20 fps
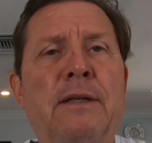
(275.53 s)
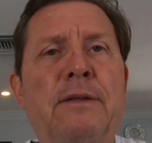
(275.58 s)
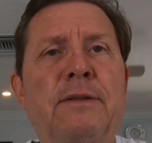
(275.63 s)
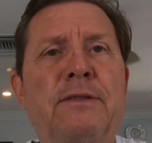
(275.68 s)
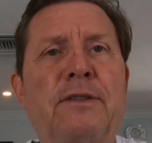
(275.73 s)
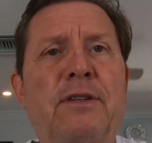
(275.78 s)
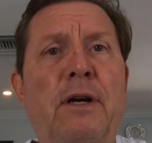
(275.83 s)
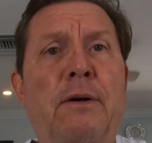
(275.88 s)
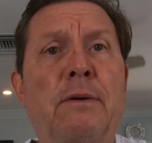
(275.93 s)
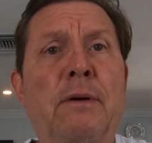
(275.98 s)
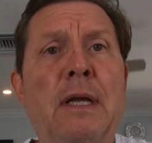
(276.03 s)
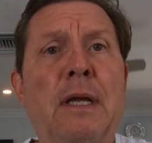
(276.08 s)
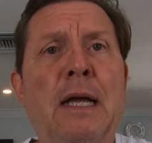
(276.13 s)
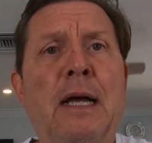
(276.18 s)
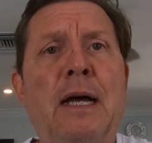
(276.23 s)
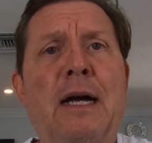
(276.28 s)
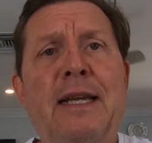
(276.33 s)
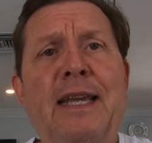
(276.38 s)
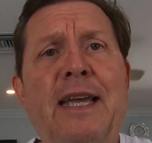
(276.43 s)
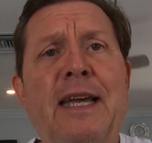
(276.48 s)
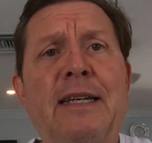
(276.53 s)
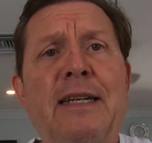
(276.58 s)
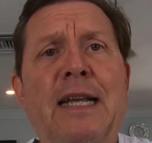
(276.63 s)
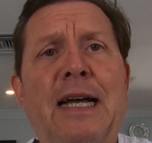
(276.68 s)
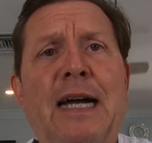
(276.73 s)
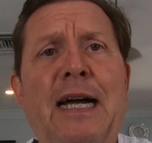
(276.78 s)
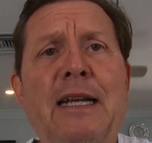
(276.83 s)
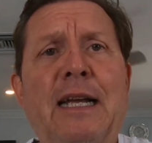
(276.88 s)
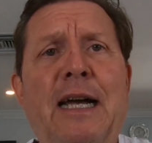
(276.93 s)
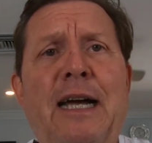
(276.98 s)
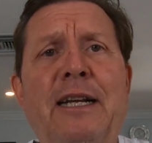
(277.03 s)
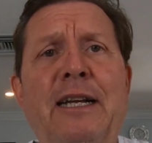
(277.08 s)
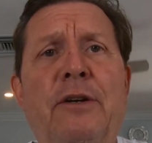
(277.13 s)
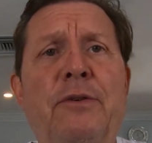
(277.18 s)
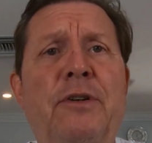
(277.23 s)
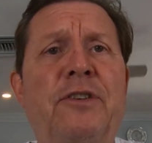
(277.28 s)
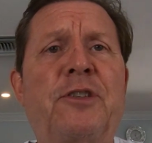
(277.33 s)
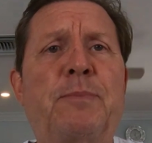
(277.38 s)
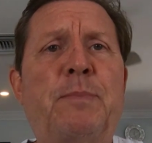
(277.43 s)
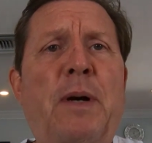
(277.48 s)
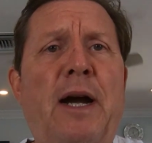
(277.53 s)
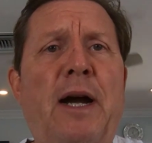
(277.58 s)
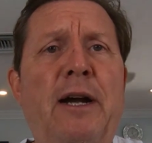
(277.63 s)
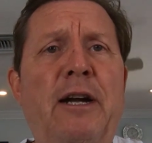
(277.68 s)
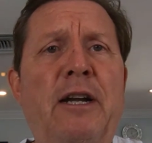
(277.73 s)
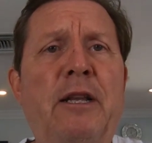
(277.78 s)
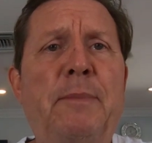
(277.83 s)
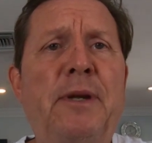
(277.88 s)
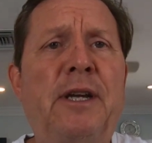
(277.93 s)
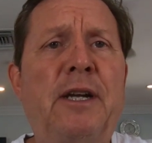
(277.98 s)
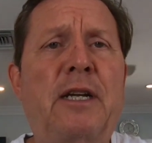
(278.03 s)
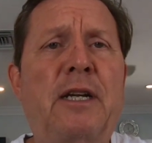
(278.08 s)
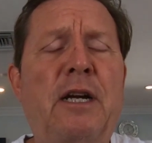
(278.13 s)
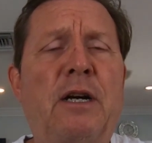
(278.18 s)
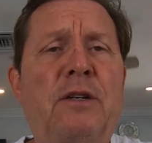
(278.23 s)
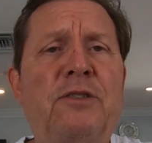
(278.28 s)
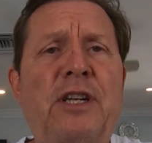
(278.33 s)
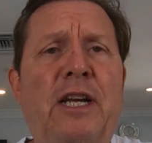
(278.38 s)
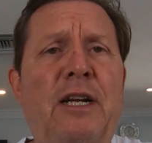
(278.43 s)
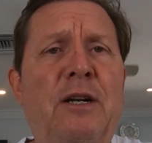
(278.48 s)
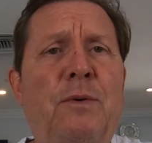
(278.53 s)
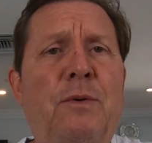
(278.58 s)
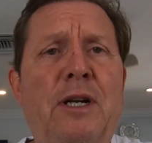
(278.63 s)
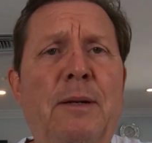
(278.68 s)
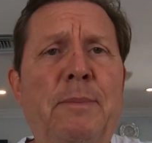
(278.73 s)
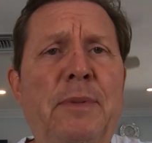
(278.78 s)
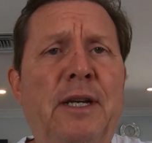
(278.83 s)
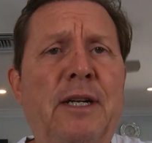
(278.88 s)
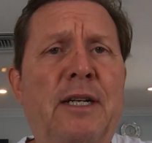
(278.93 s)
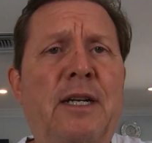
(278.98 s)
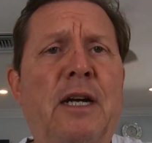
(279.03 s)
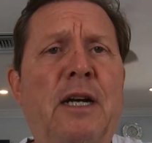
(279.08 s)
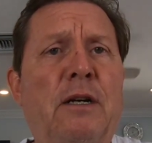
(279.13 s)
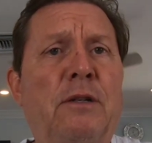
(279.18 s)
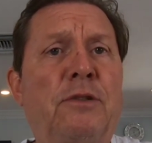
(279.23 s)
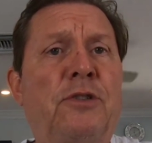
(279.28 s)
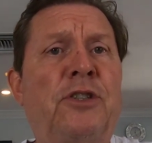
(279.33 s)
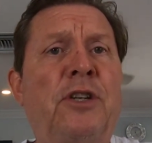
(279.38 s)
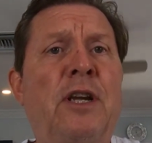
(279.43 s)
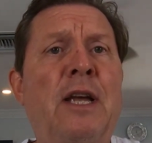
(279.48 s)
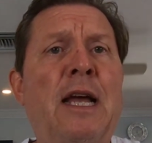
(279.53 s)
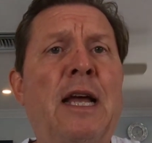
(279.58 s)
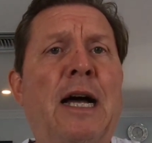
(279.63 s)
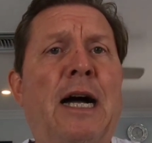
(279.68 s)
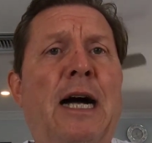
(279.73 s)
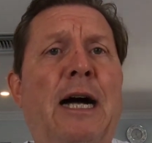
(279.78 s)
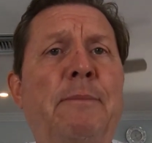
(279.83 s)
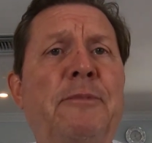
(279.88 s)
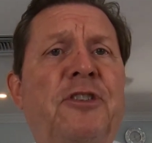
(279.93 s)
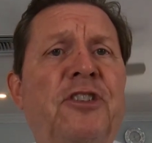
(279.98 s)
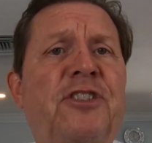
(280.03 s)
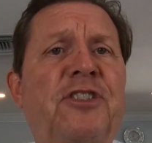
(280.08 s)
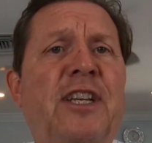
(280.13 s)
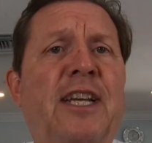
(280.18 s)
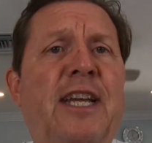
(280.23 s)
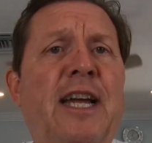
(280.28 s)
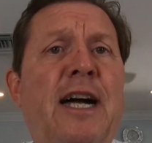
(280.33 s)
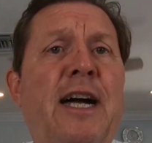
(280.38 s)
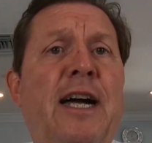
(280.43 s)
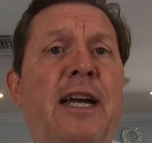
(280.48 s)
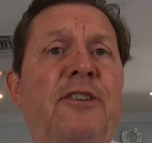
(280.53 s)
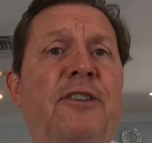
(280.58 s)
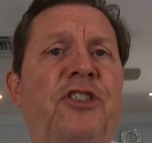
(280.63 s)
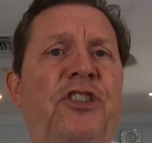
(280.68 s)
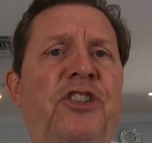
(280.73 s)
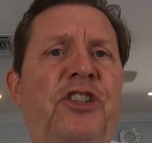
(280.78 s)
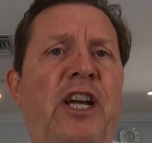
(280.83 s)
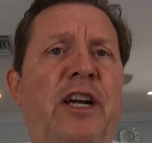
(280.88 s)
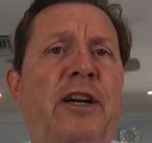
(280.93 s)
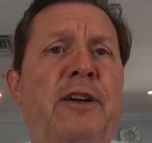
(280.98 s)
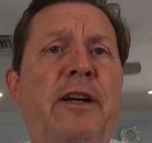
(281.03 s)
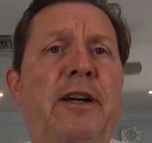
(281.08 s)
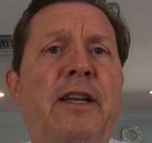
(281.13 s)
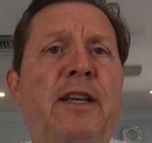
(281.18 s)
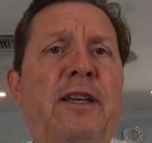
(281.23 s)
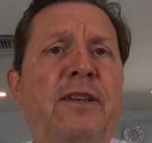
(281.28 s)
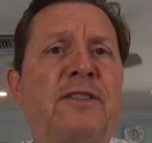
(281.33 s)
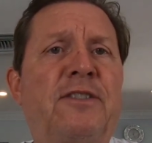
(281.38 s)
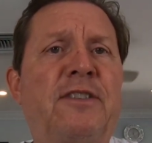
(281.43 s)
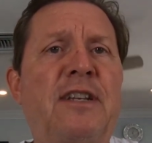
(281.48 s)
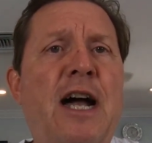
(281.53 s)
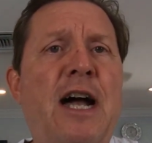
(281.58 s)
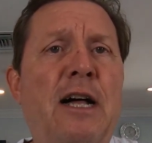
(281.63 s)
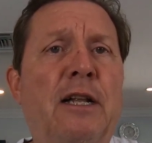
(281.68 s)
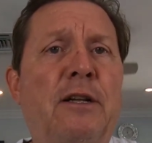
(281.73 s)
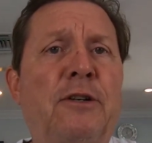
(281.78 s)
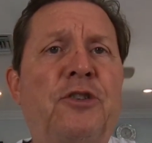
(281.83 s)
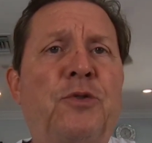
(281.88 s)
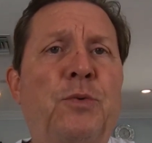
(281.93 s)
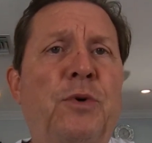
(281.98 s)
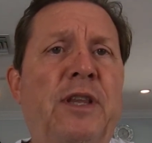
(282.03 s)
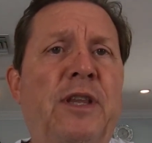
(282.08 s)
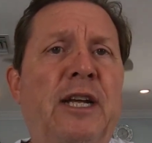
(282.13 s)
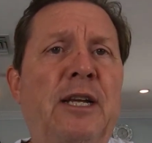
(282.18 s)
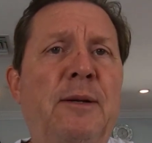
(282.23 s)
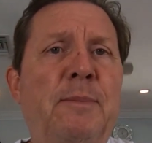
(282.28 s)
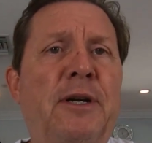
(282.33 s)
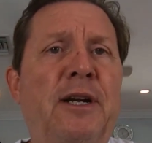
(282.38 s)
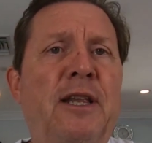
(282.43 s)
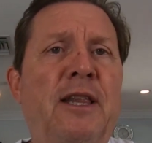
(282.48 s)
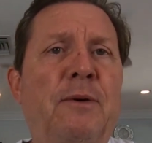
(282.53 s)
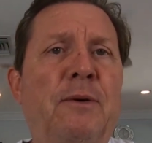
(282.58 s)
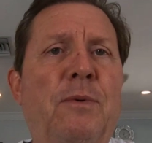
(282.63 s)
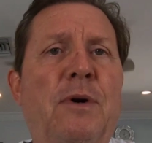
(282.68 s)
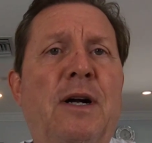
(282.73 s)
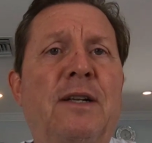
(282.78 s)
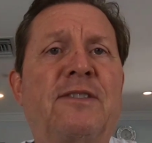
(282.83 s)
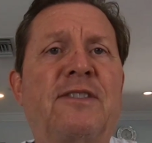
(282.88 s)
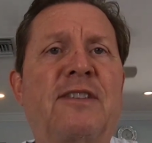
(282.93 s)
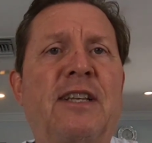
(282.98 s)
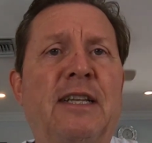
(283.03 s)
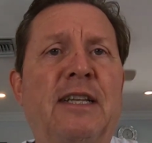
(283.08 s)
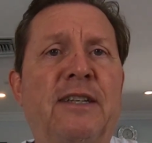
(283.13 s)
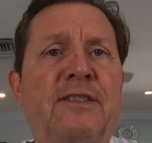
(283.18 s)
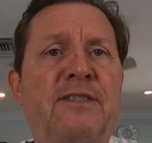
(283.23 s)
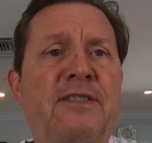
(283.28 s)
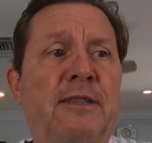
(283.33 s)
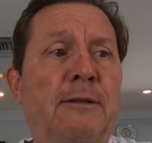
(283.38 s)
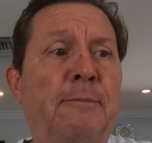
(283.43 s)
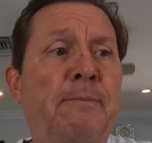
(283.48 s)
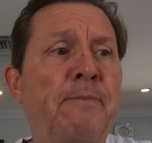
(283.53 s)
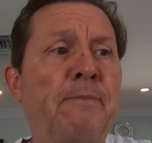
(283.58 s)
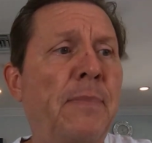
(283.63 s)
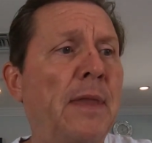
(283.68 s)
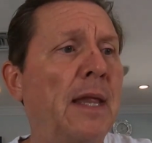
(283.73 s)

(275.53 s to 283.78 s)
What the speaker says: So again, I don't aspire to be a coach. I don't want to be a coach. I'm just a guy sharing his knowledge with anybody that wants to listen.